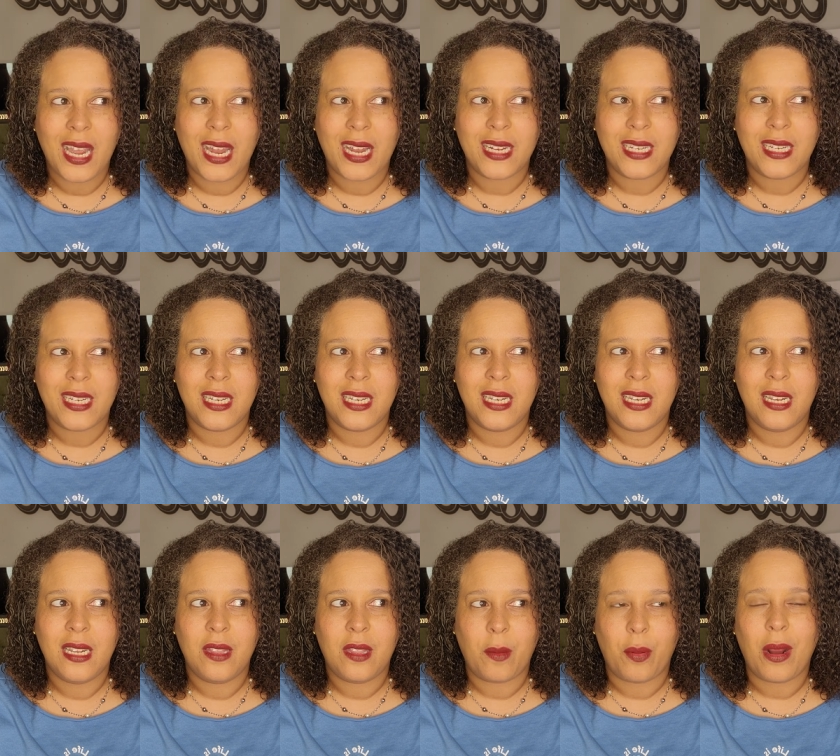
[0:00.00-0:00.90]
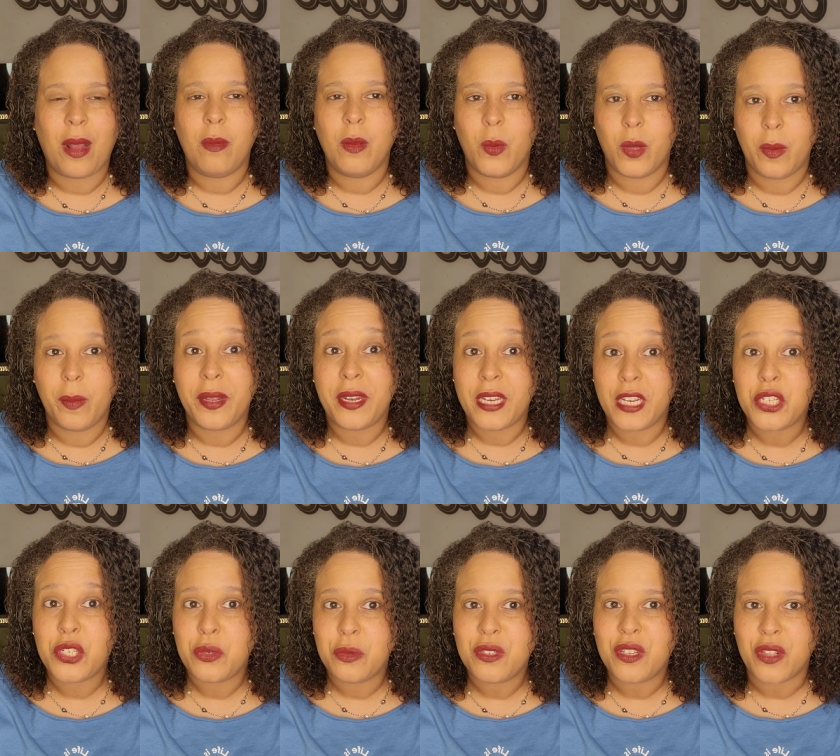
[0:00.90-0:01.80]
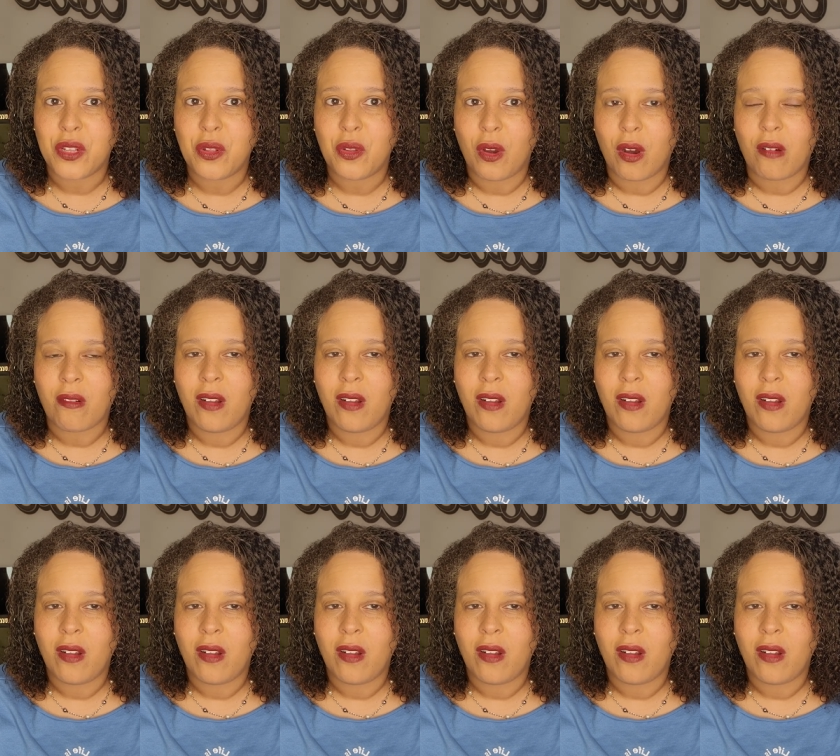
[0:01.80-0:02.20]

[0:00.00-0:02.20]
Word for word: And there probably would have been issues in the long